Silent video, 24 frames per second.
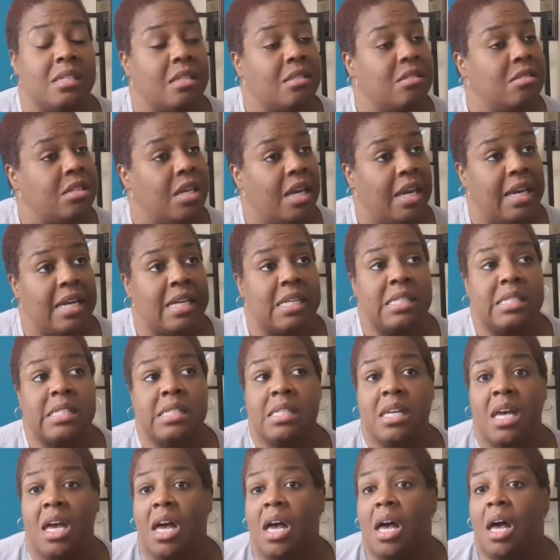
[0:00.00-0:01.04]
And
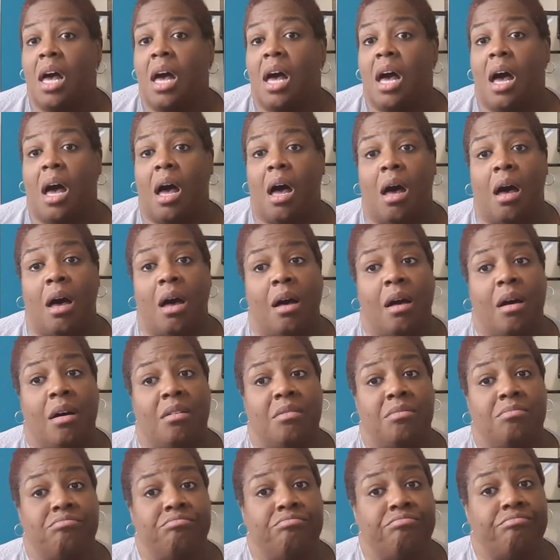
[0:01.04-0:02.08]
yes,
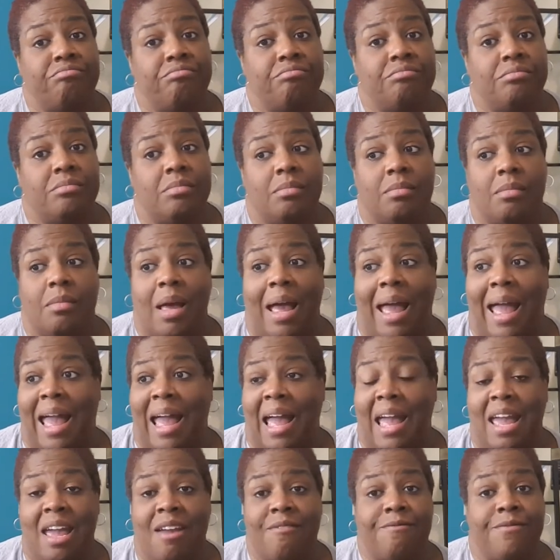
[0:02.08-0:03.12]
um,
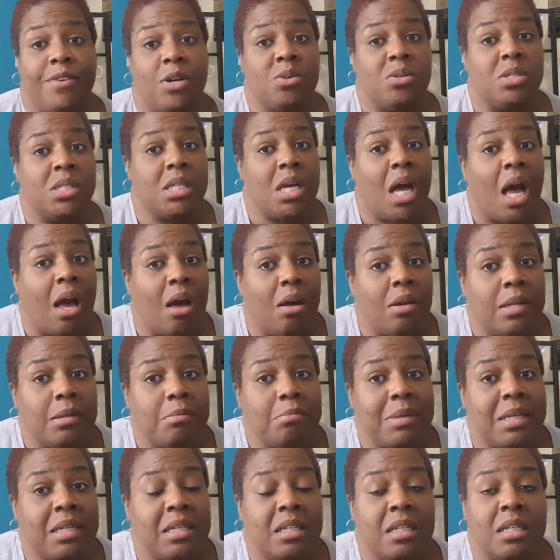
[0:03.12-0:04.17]
I had folks
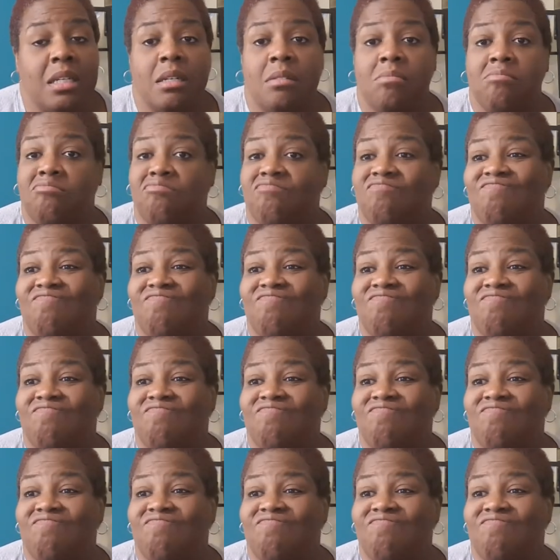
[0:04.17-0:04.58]
calling me.